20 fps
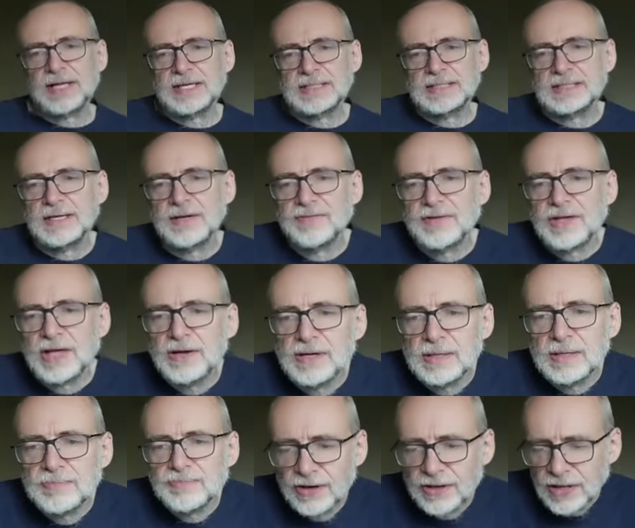that's
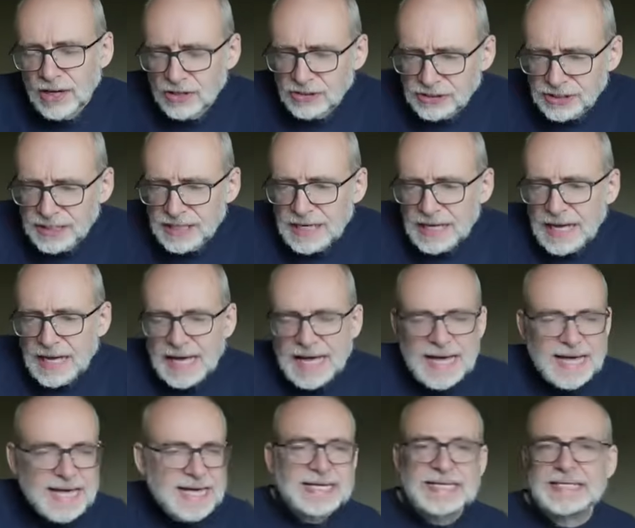Yevgeny Prigozhin,
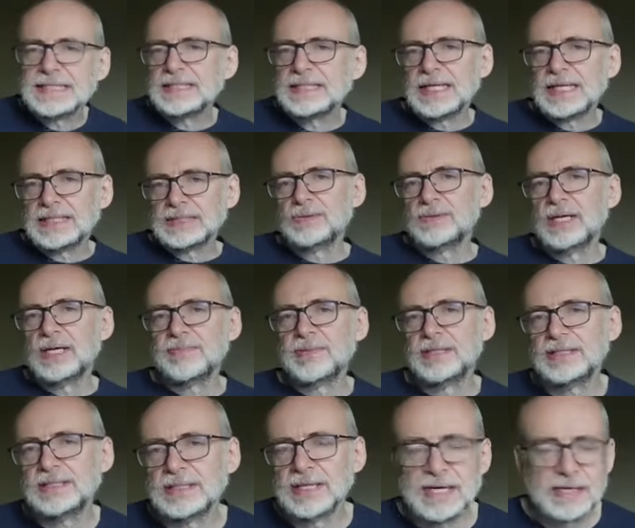and that's all I'm
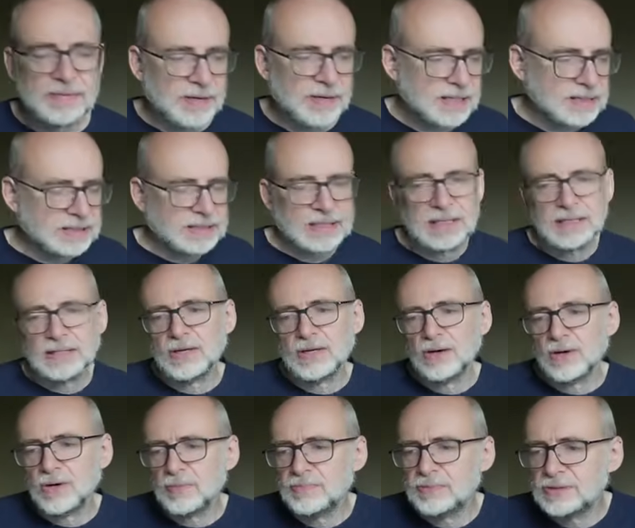going to say about
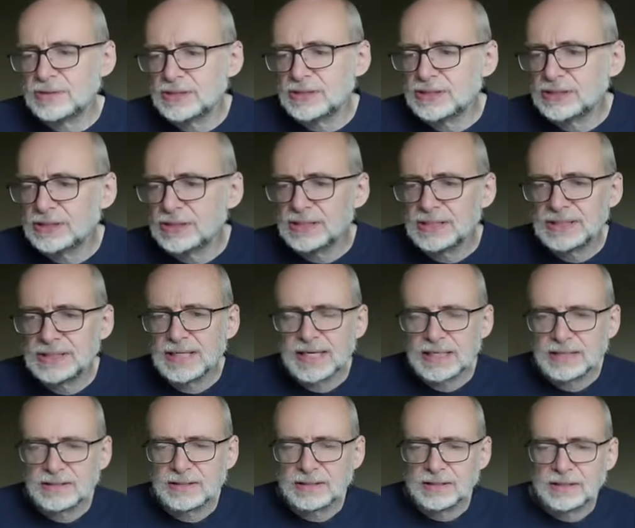Sun opposition
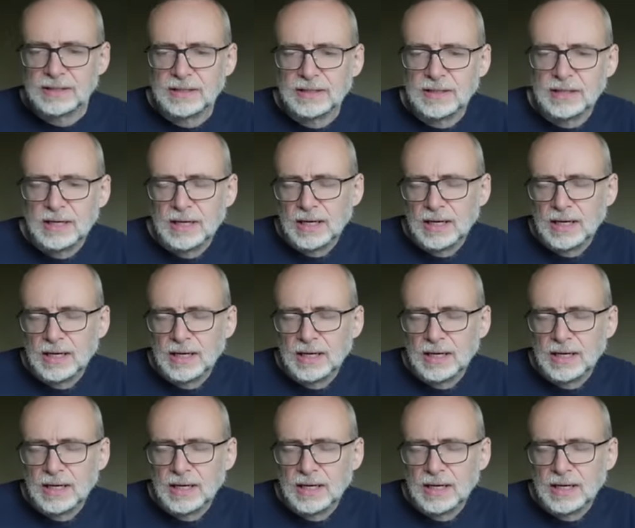Saturn.